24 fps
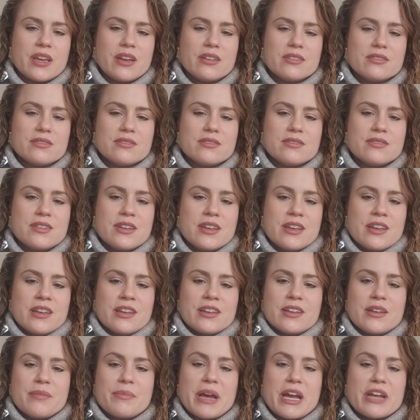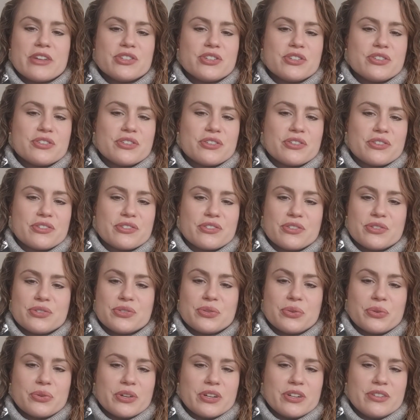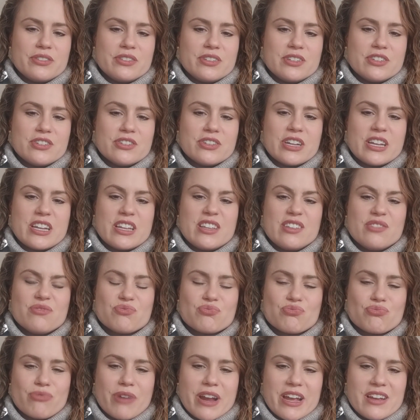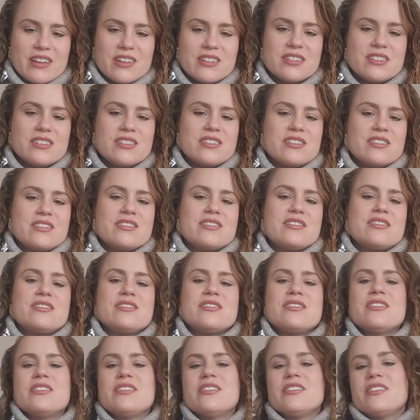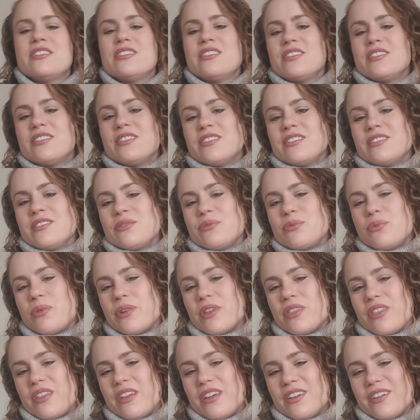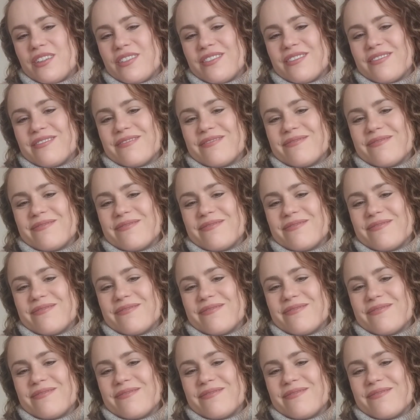it, imagine you're the soil and you're getting raked with like,